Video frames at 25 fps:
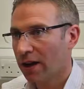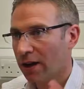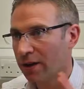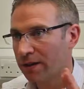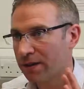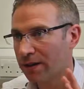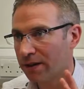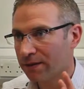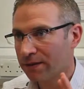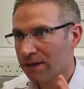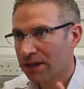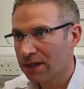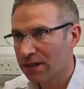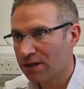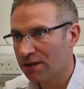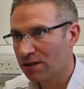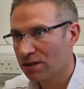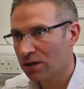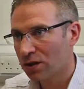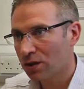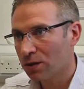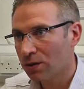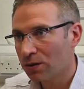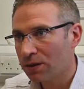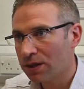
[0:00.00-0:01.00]
And these
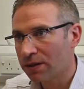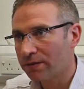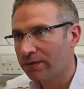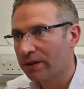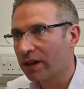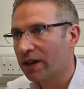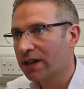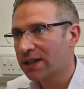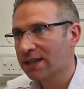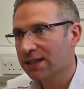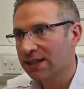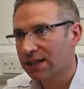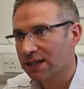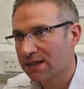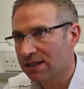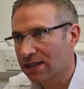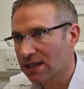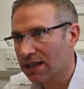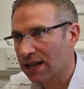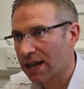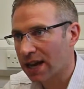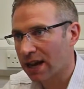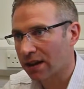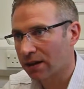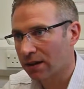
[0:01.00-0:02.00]
2 devices
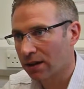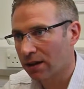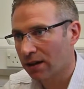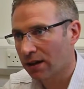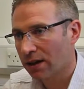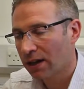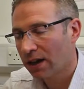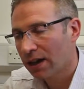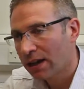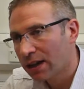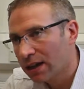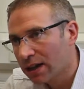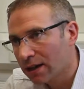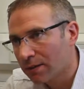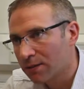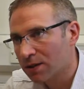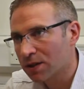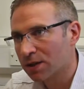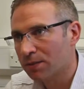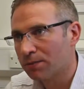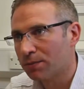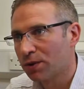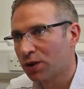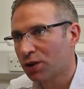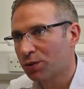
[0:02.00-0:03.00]
together give us
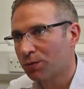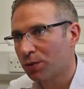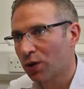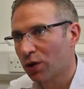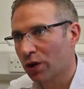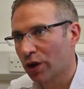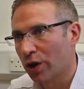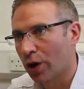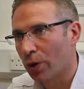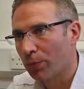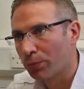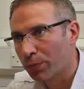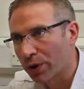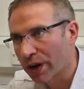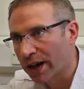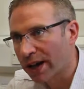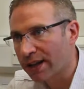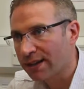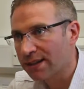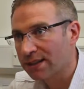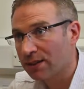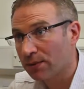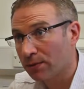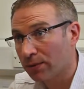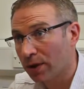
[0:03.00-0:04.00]
a much more
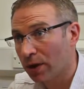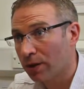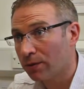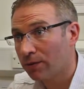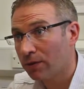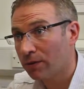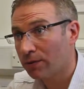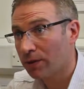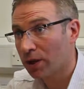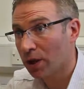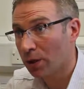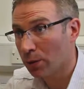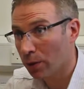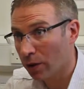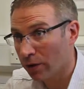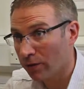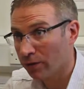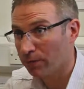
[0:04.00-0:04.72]
comprehensive overview of